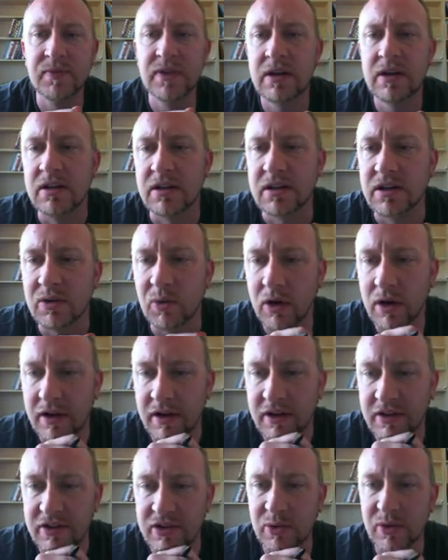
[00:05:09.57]
you
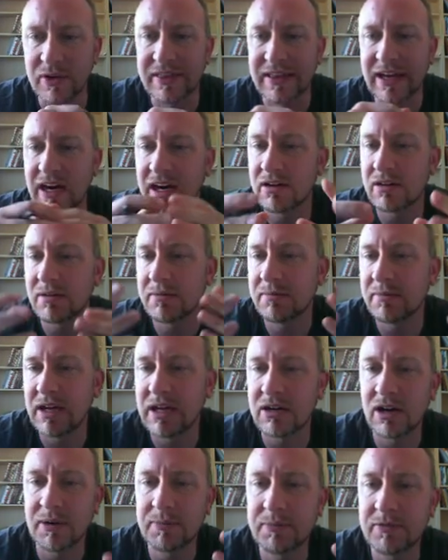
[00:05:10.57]
want to do with that or
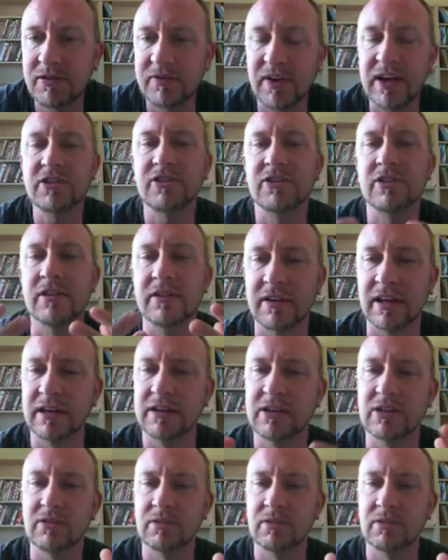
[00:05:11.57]
make observations and you can